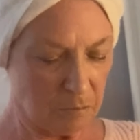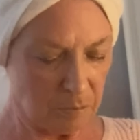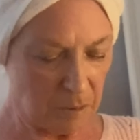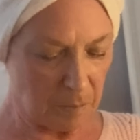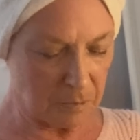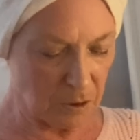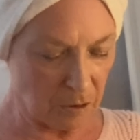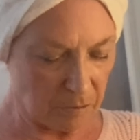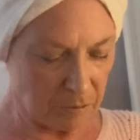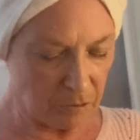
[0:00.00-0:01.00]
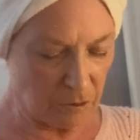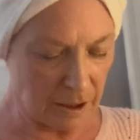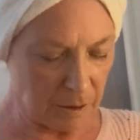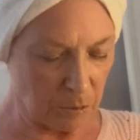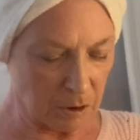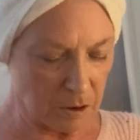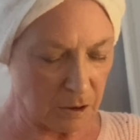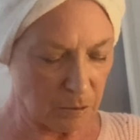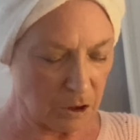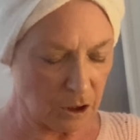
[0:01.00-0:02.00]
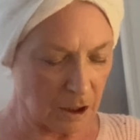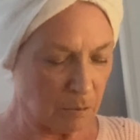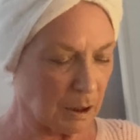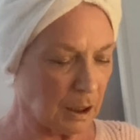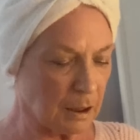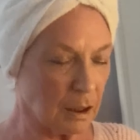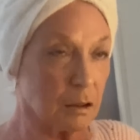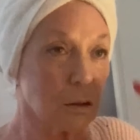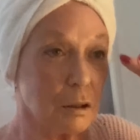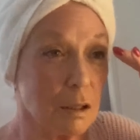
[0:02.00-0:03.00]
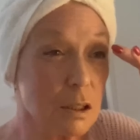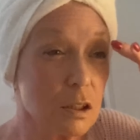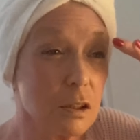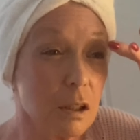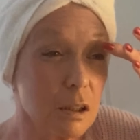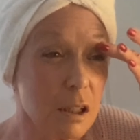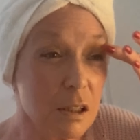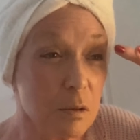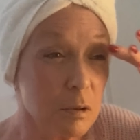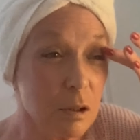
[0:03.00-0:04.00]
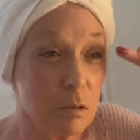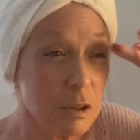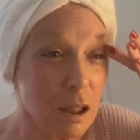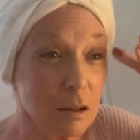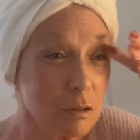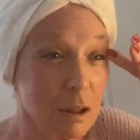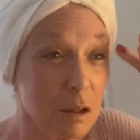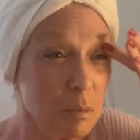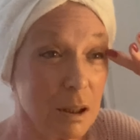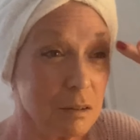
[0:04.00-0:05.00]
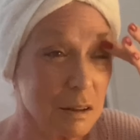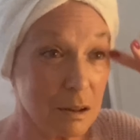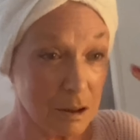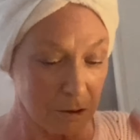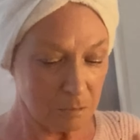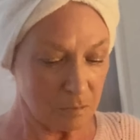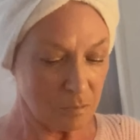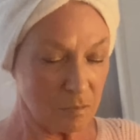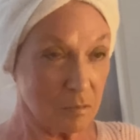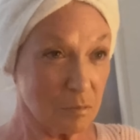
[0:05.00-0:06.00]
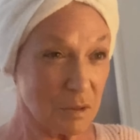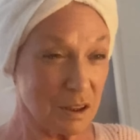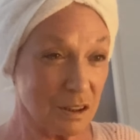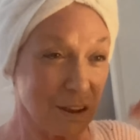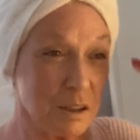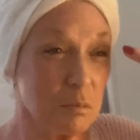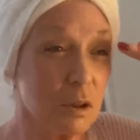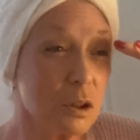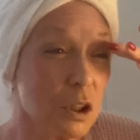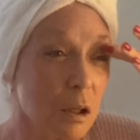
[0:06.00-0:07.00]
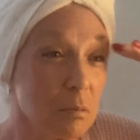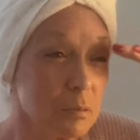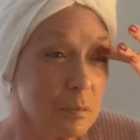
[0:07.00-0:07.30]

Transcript: bit sort of ready ones which I quite like that colour actually so I tend to use that quite a bit but you don't need much on